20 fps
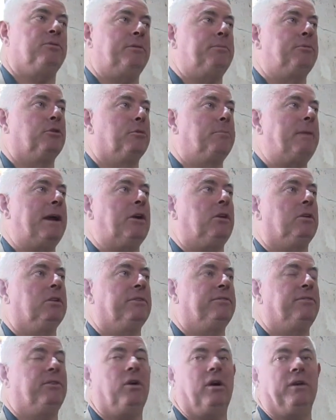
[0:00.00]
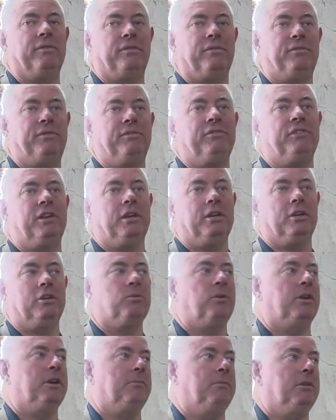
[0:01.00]
we put it back on the fire for 15 to
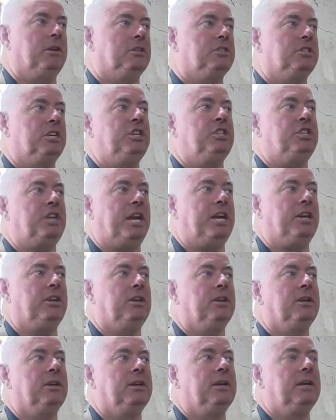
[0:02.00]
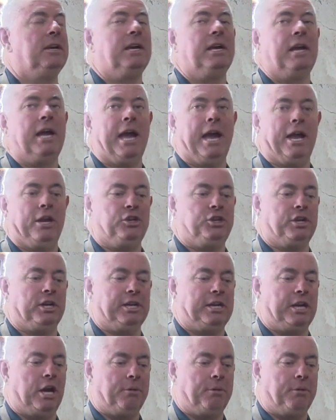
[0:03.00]
20 minutes each end and gently